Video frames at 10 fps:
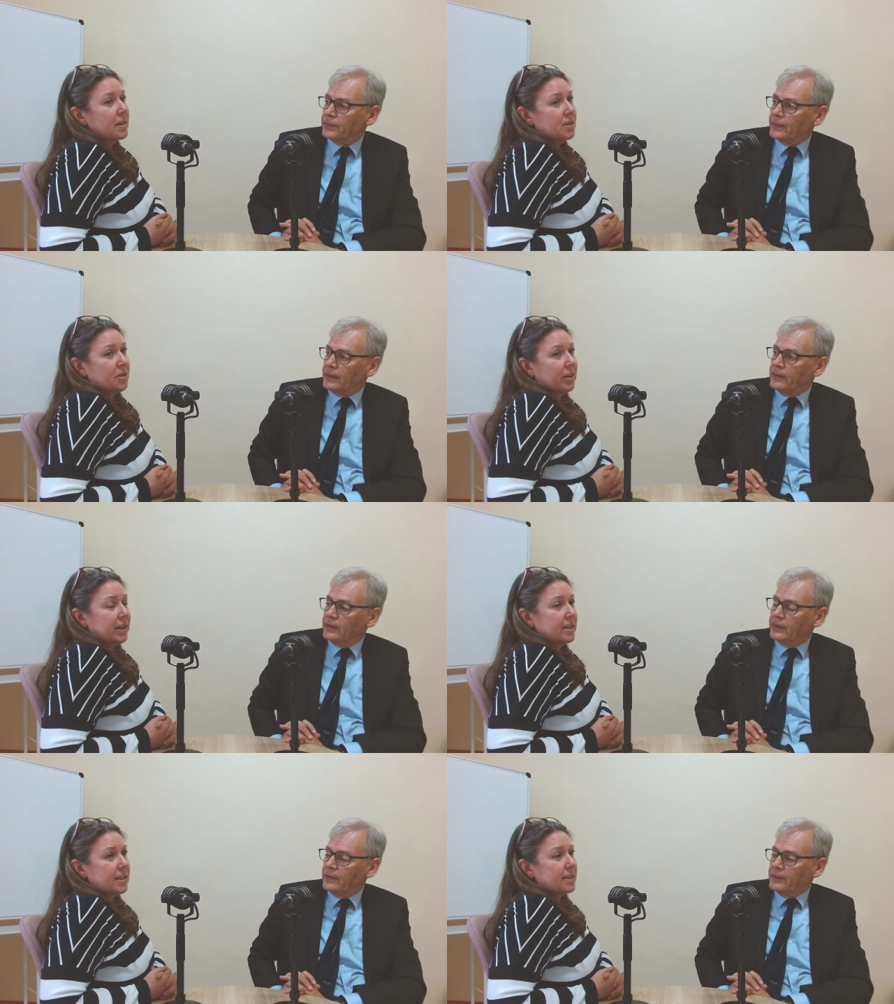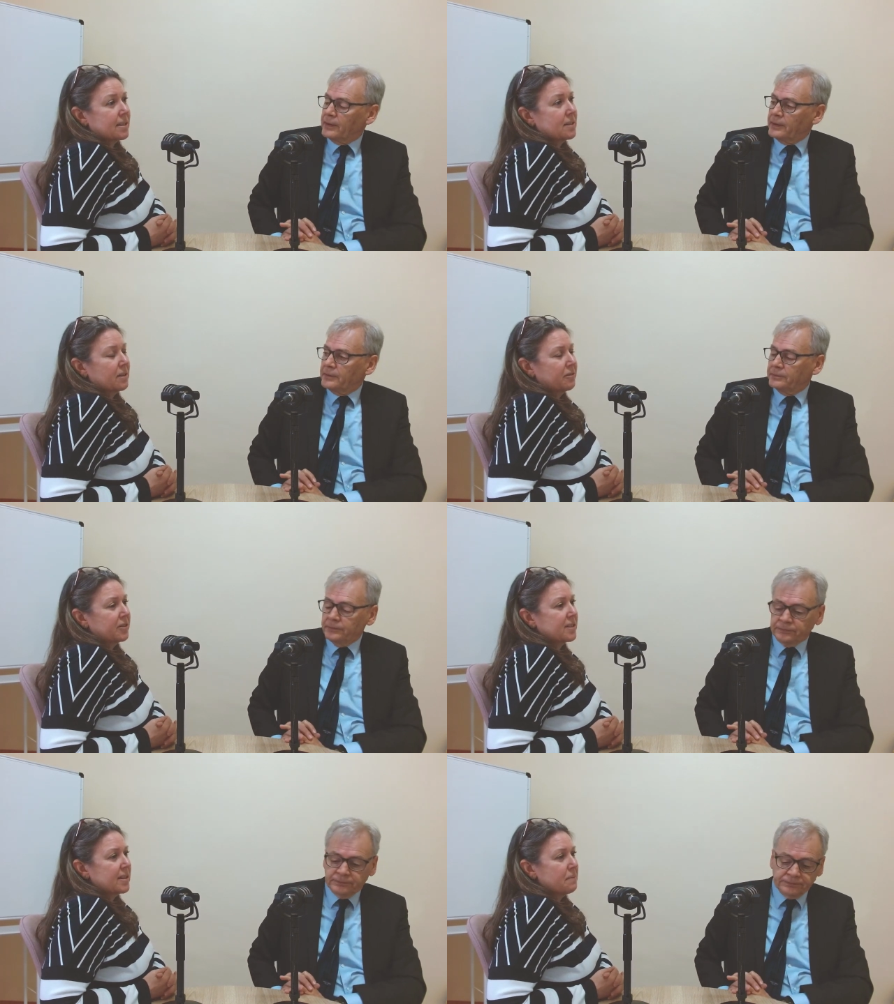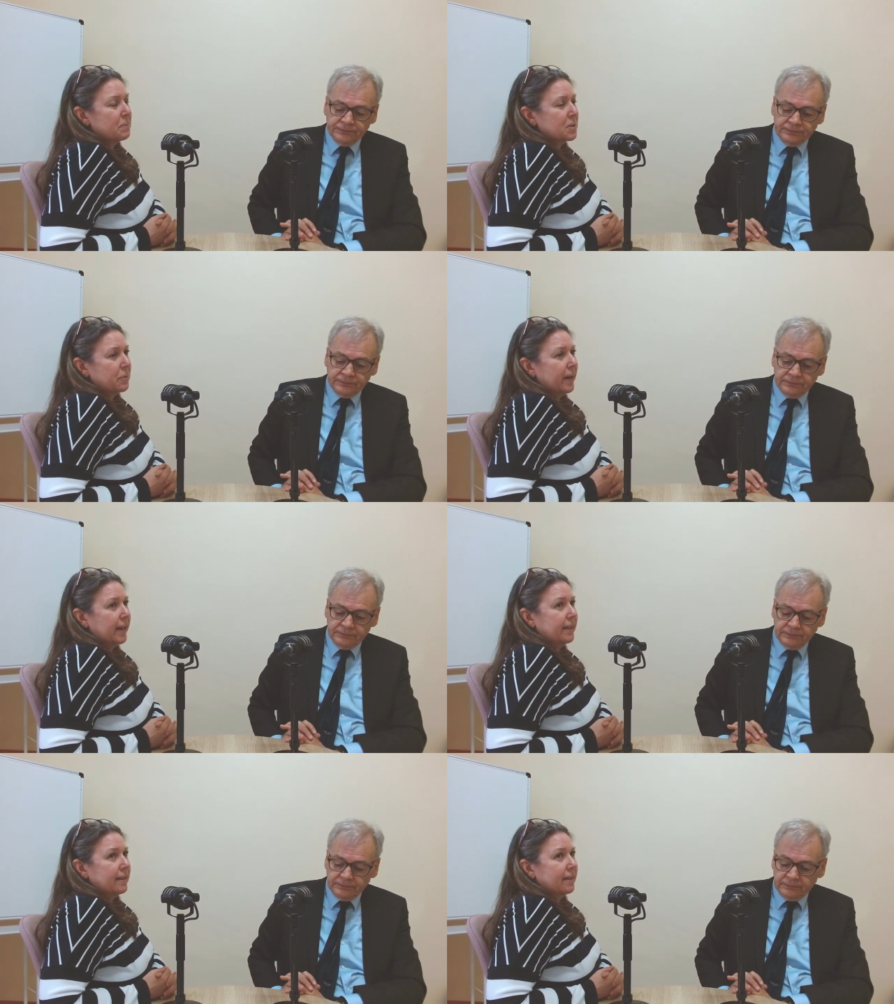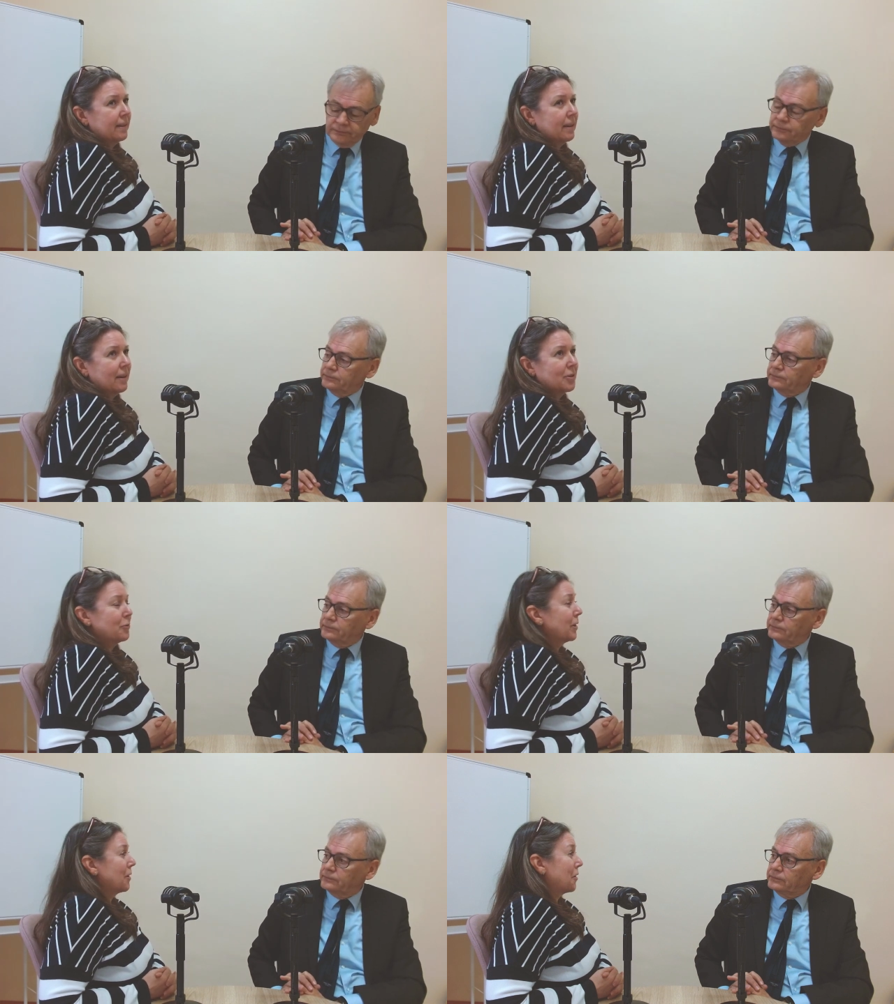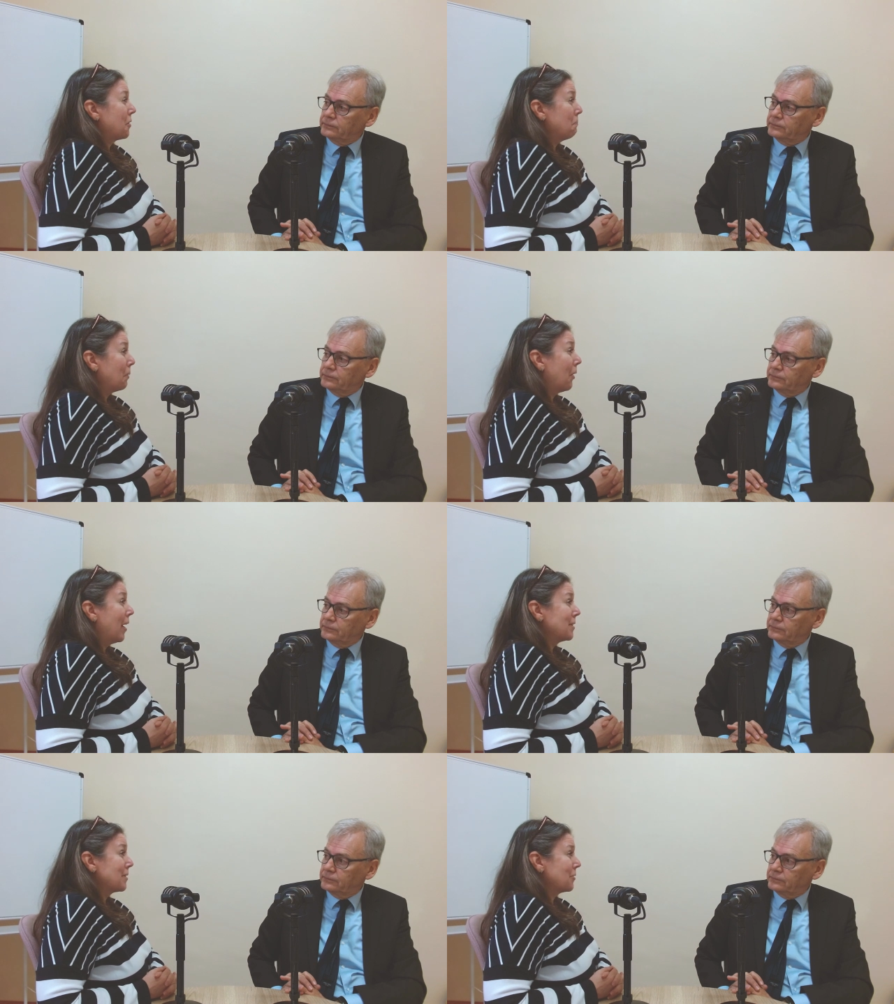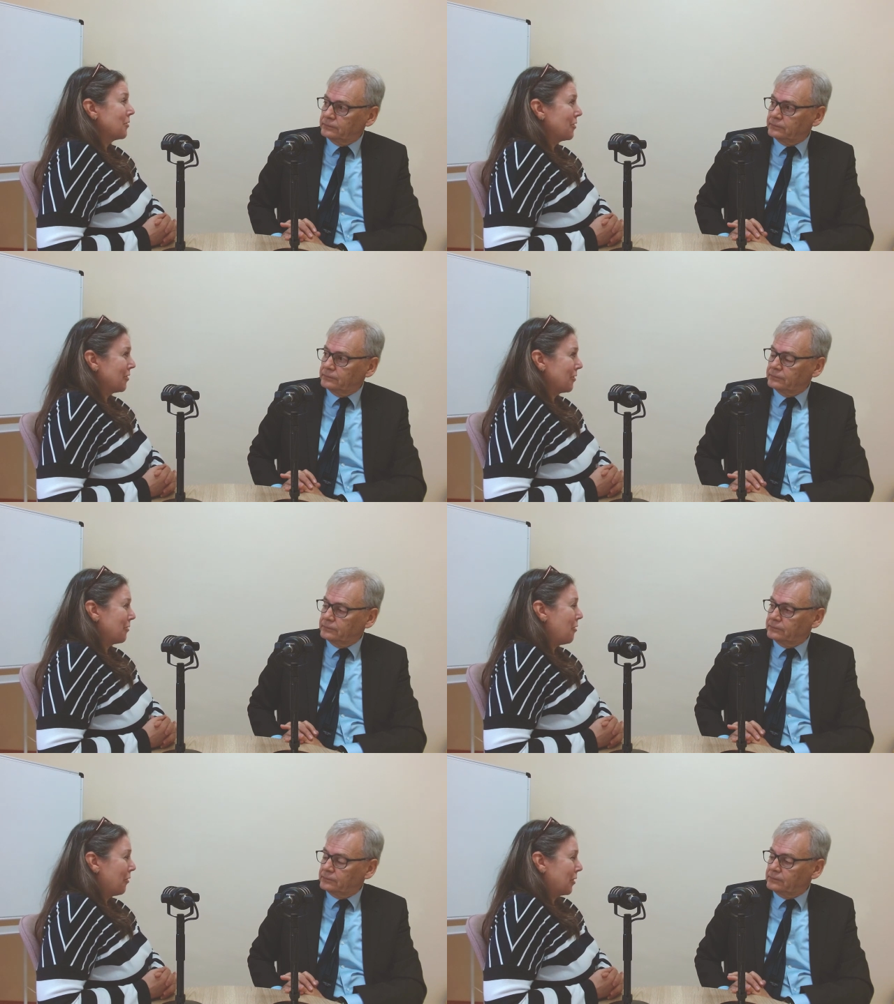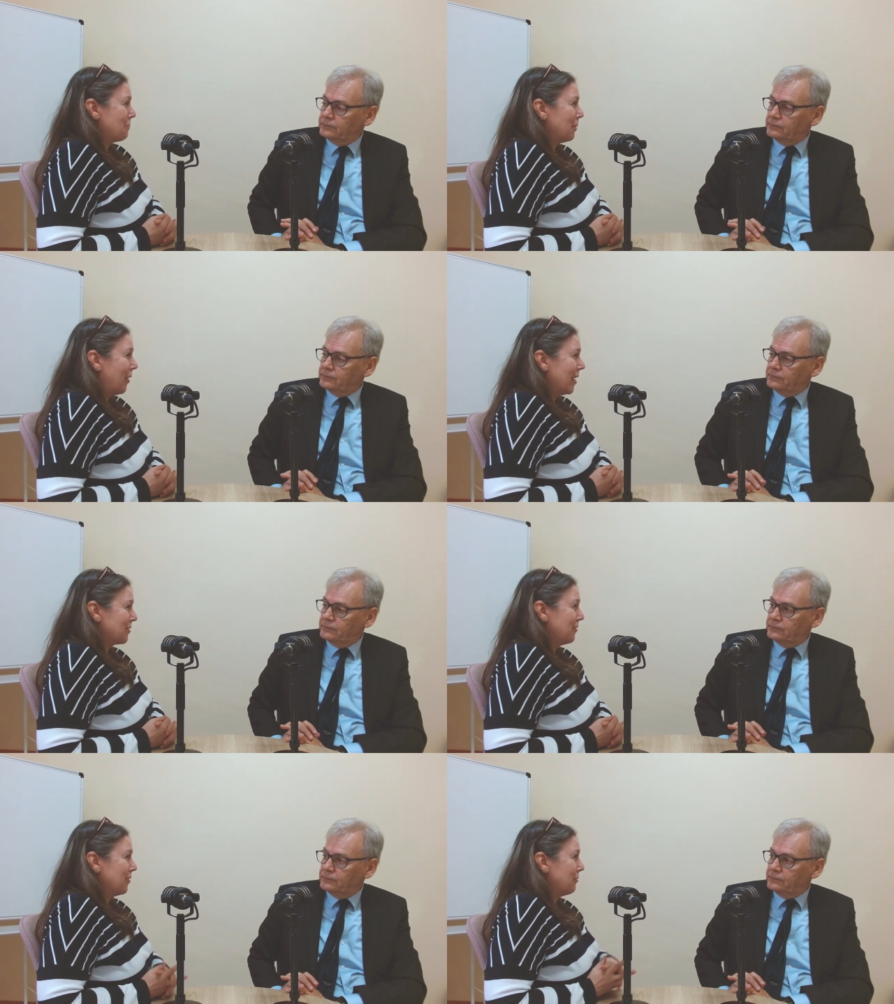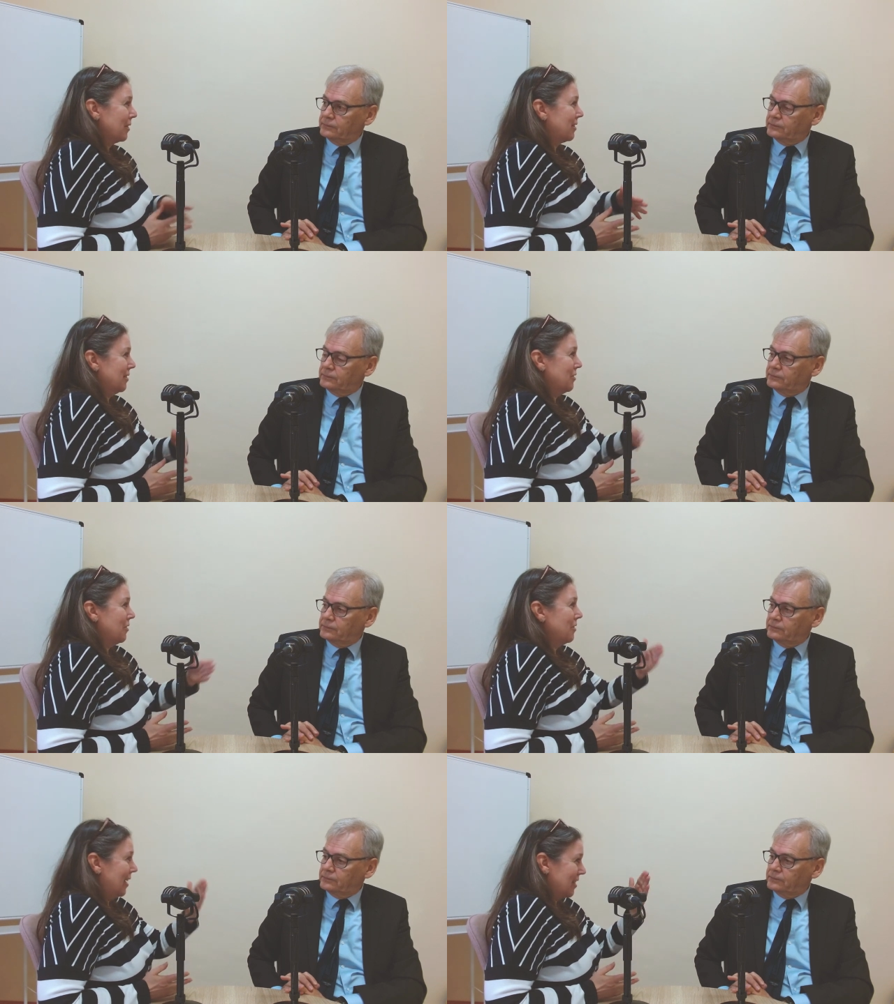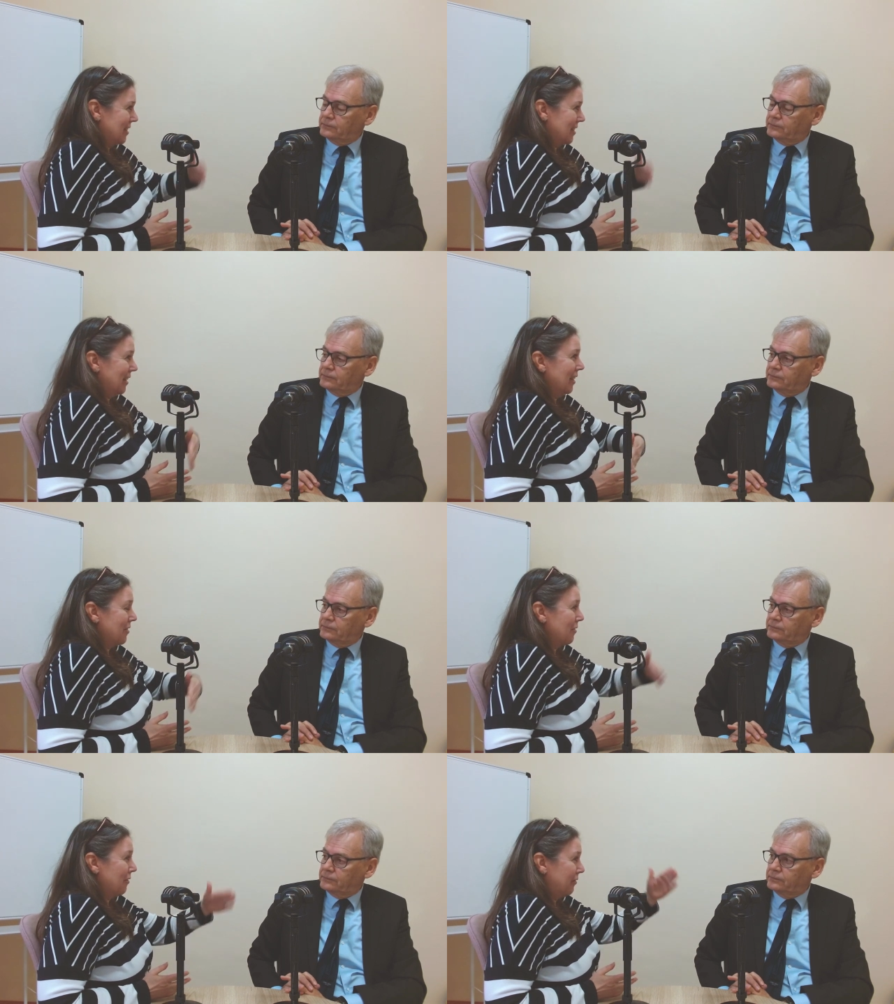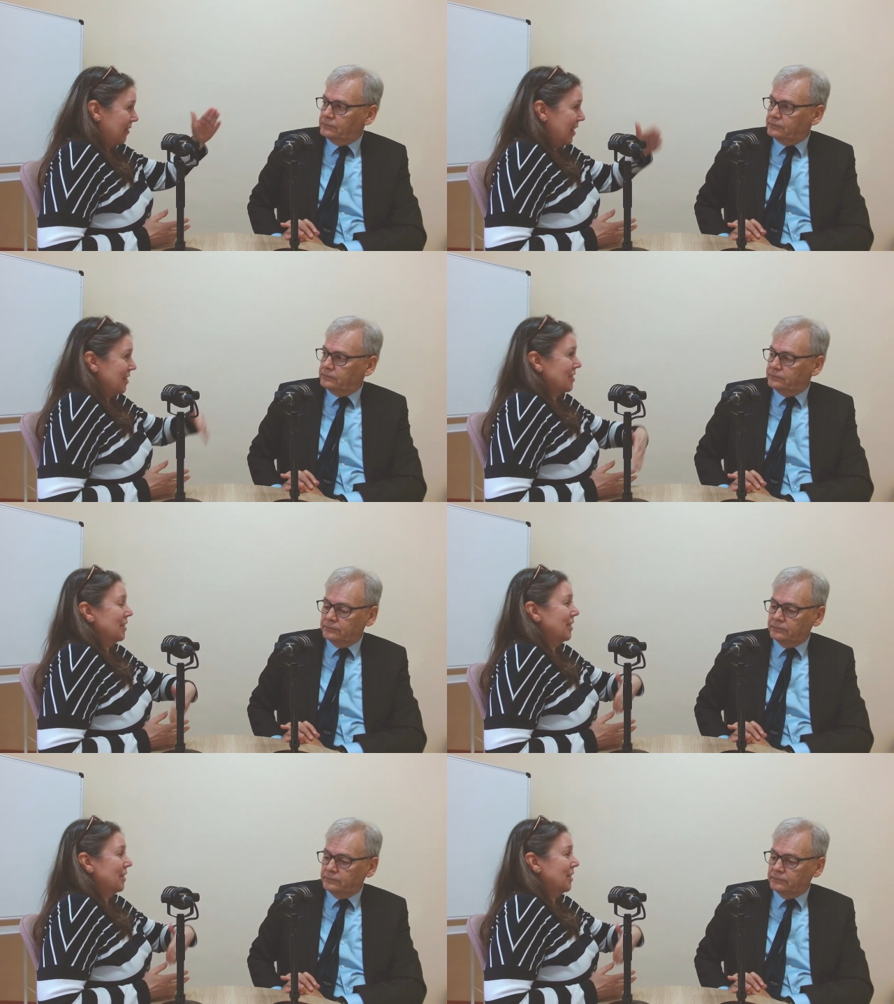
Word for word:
Speaker 1: So I guess that's the difference then between doing a compliance order or, or, a compliance review with you know each the letter of each of the